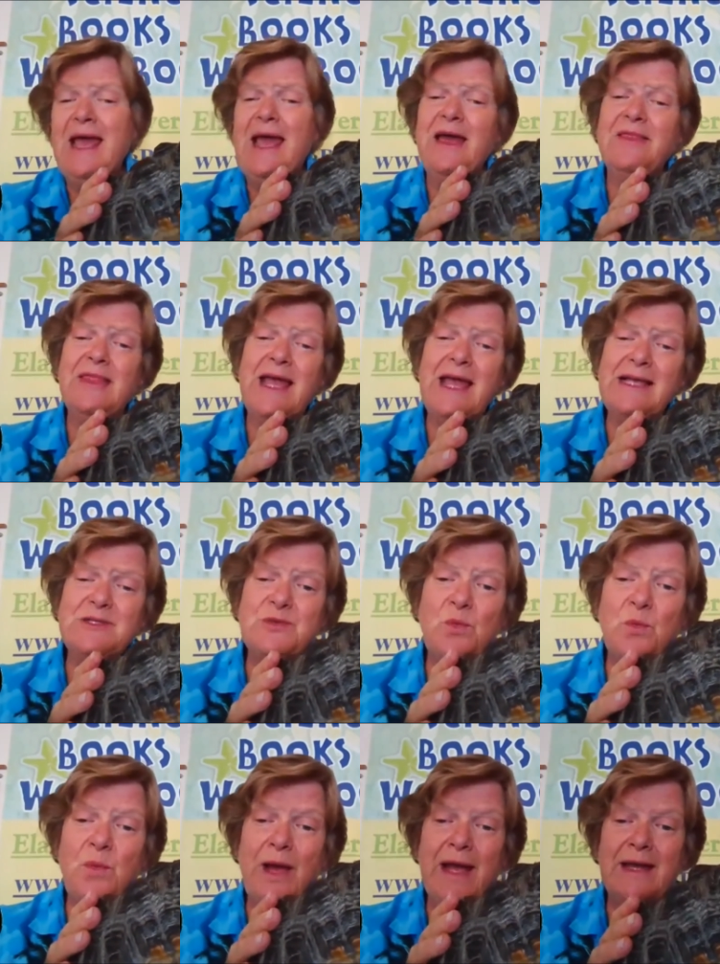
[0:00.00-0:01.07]
And that's
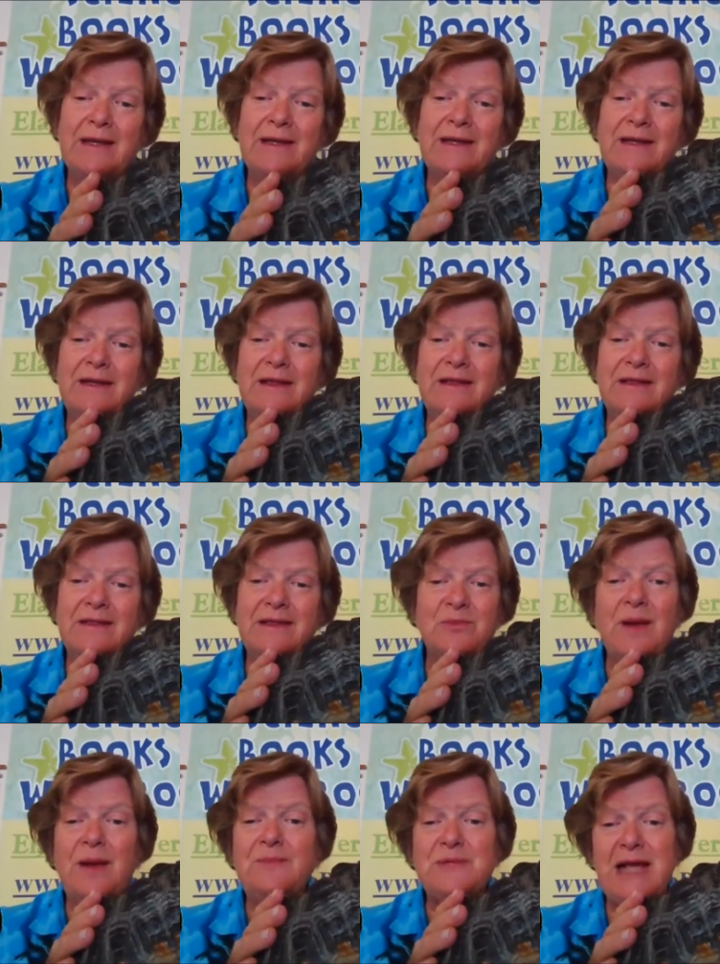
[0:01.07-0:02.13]
when the
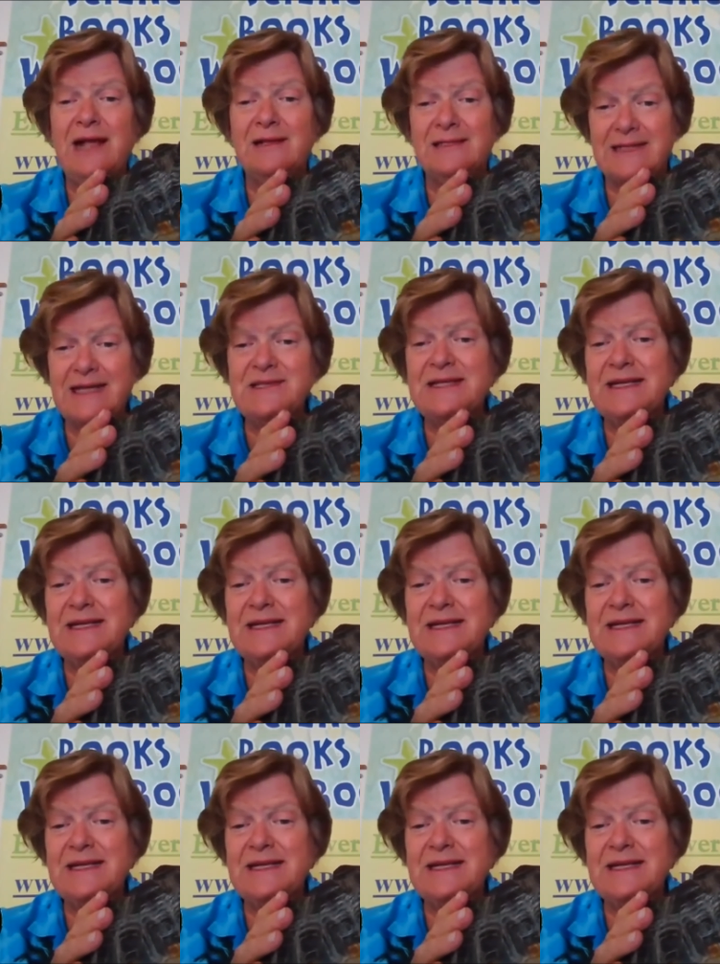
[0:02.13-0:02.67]
reptile doesn't